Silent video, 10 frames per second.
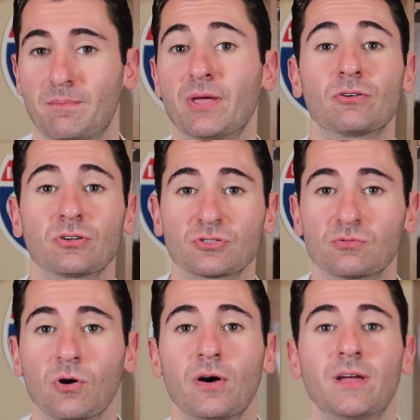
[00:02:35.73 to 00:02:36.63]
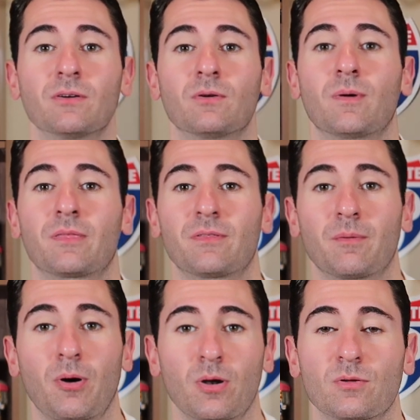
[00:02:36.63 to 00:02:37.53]
Imperial droid or whether
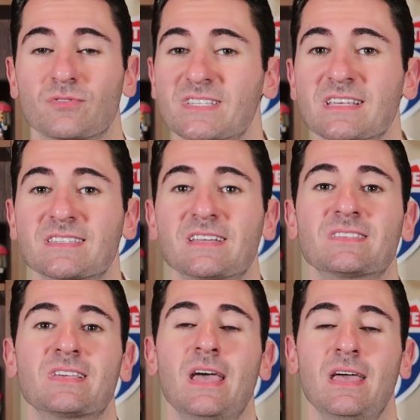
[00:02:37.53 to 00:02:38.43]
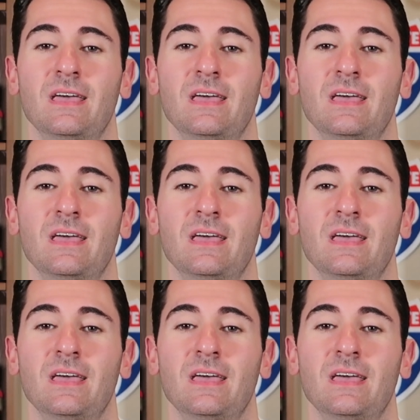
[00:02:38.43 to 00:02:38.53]
they're part of the Resistance,